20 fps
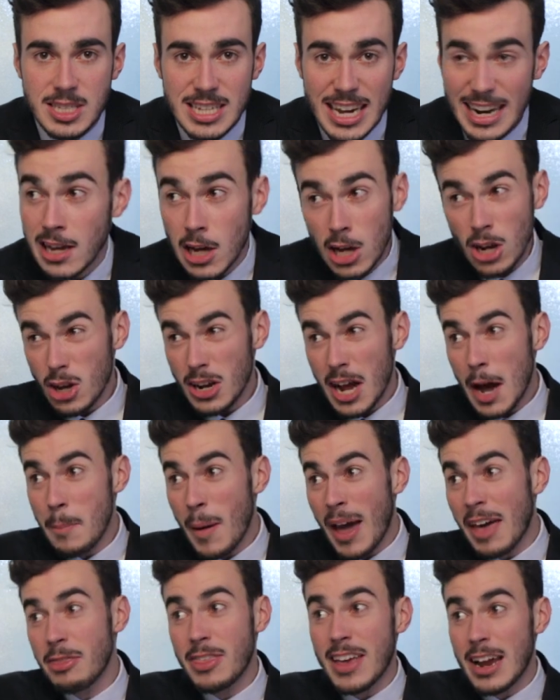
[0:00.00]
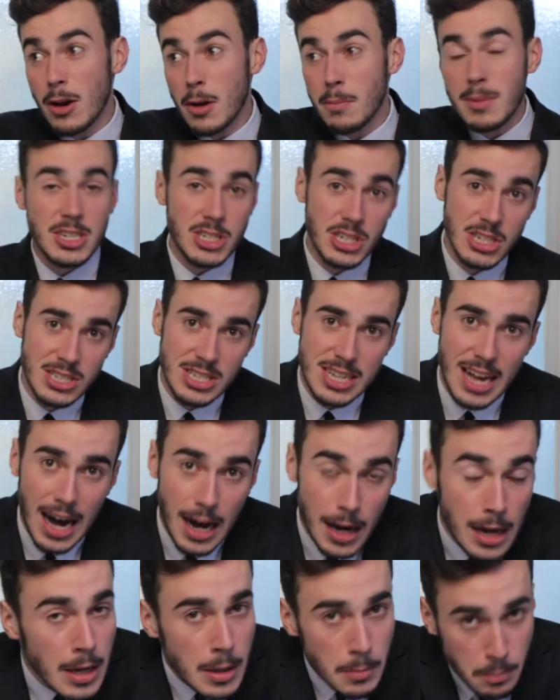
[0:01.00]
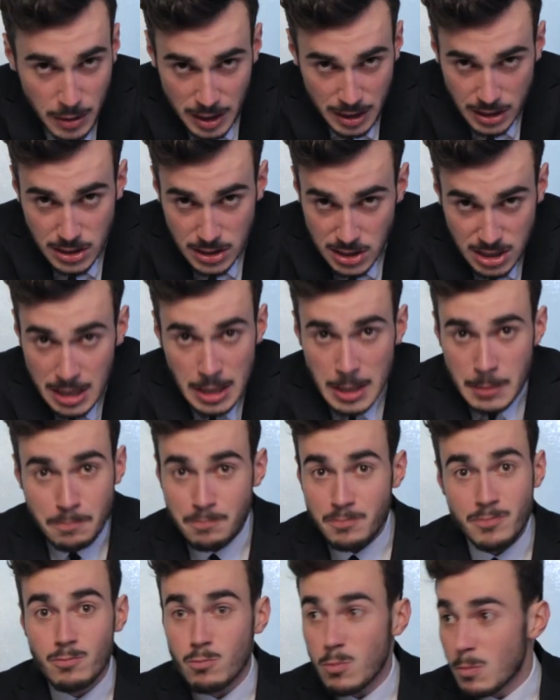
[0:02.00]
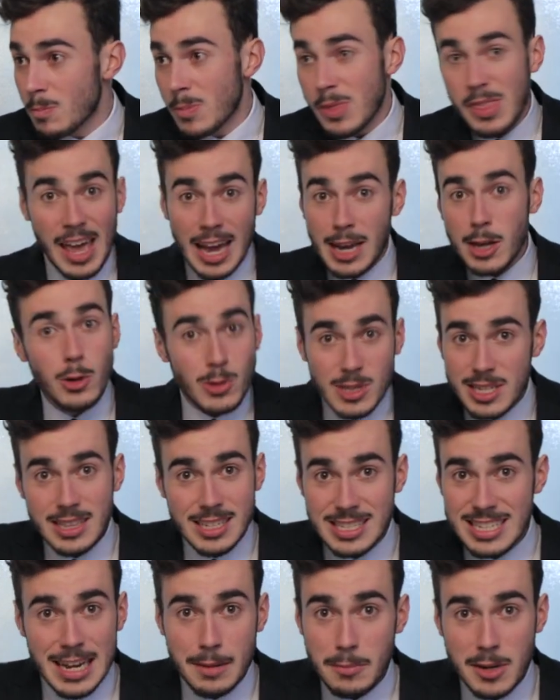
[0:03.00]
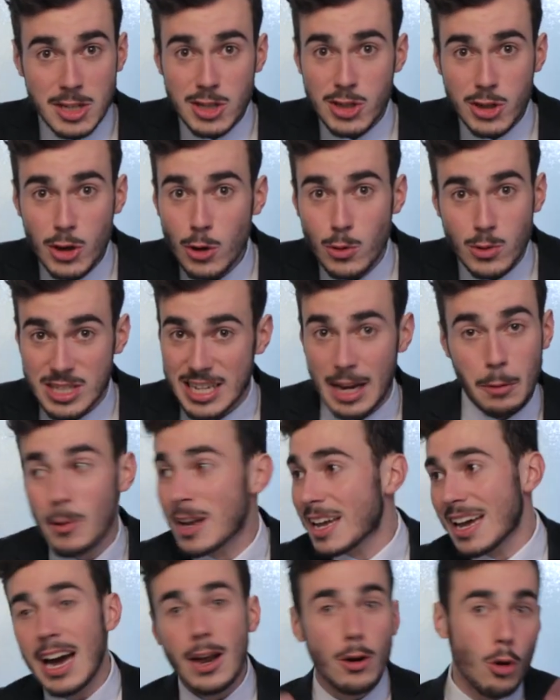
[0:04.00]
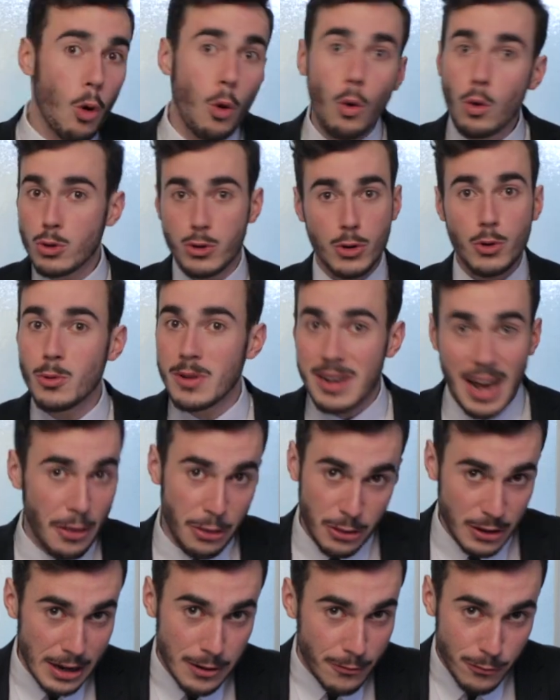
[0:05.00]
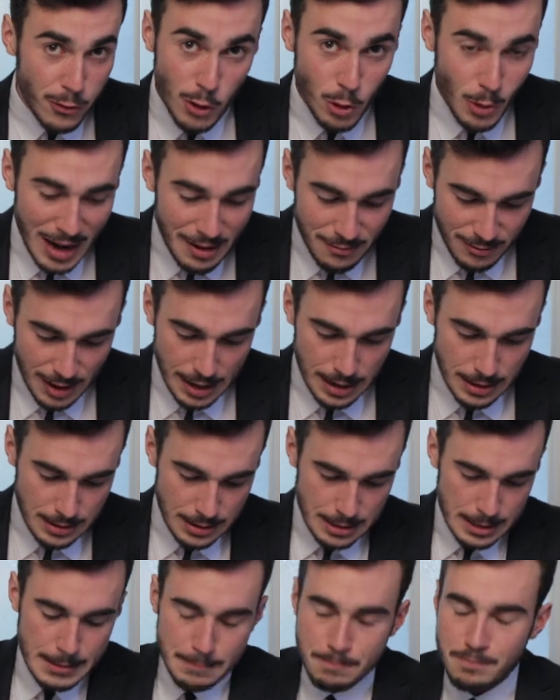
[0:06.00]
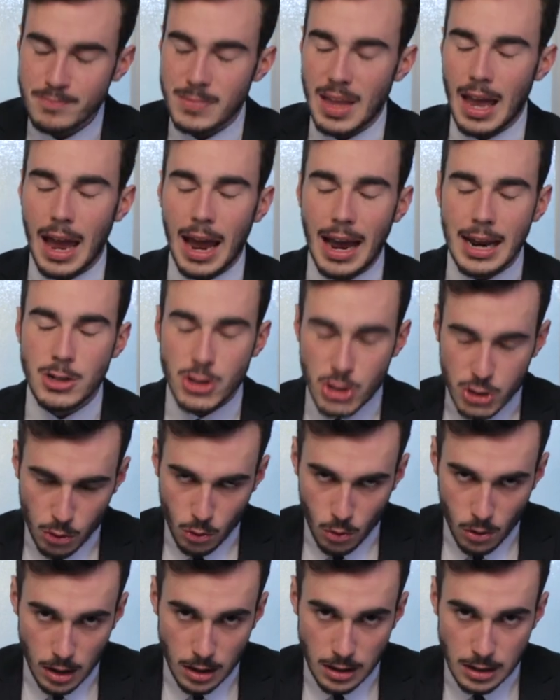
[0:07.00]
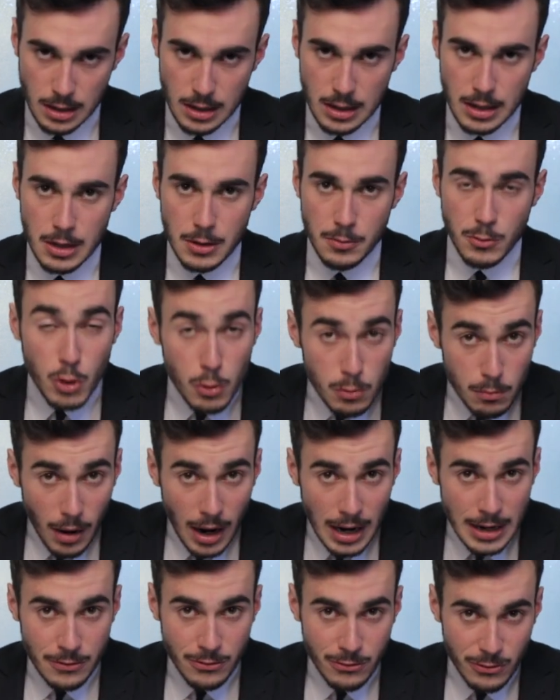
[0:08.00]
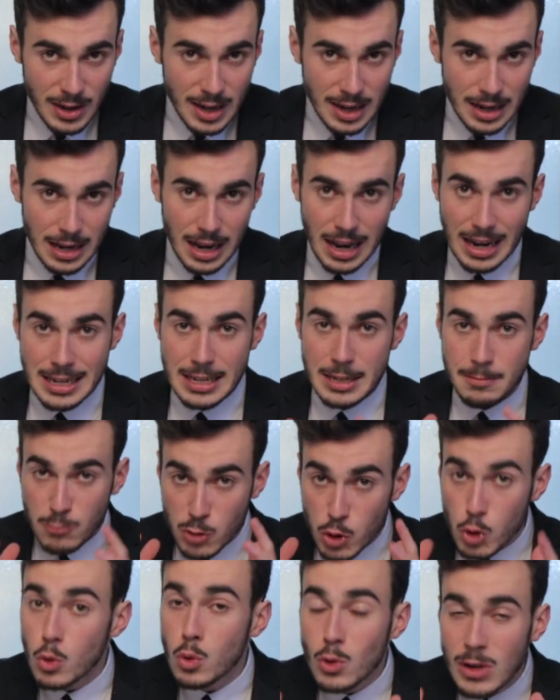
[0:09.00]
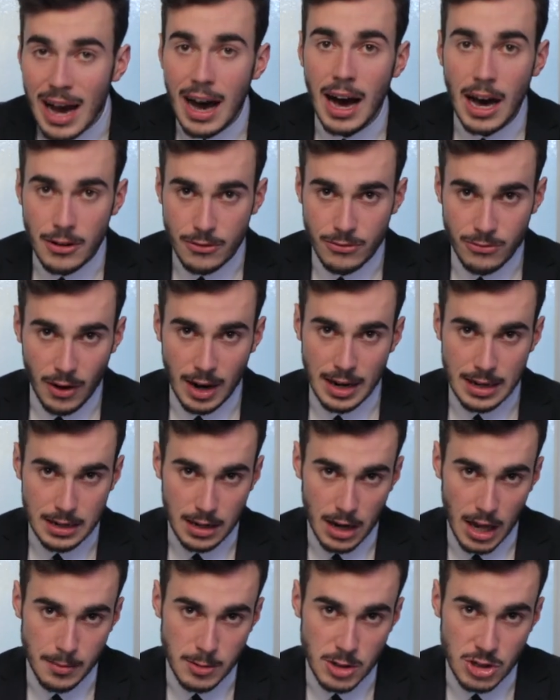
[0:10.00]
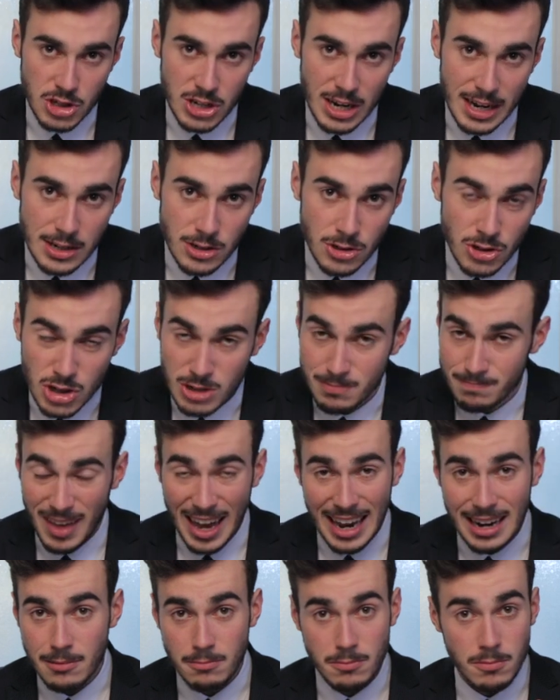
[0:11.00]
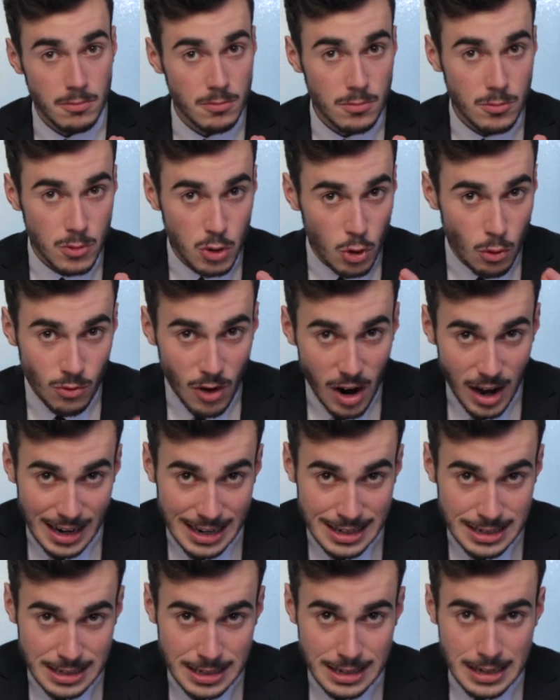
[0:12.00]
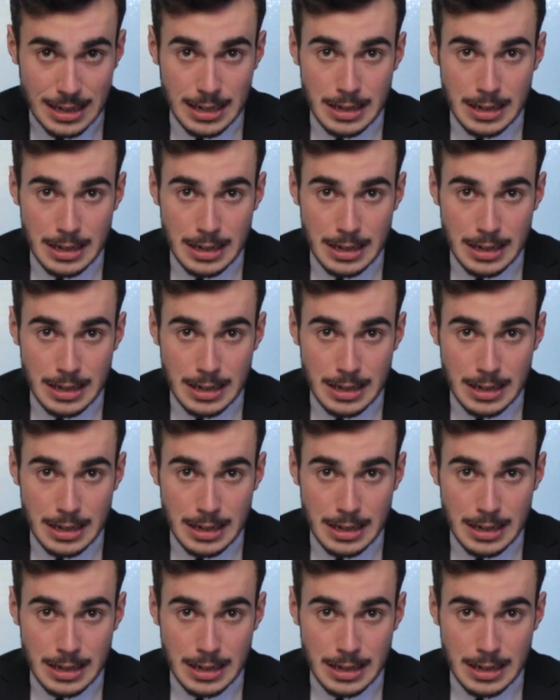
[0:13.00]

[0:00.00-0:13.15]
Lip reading: and saying, look how bad their emissions are, because they're using the same excuse and we can't all do nothing forever. And sure, you might feel like you can't fight climate change, and you're right,